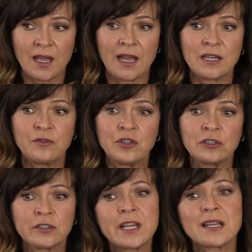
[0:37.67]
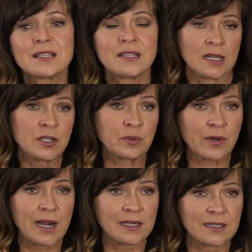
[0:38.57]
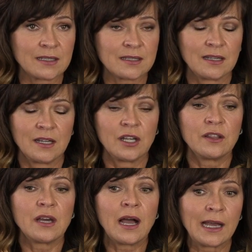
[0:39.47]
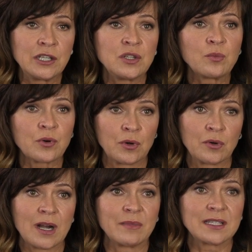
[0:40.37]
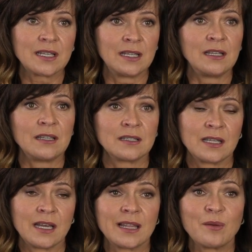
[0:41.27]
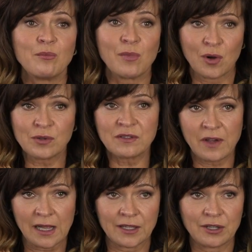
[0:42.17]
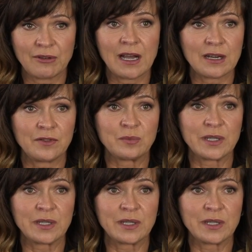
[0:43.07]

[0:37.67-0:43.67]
And if you're looking to sell your practice, the hygiene program is key to getting the most value out of your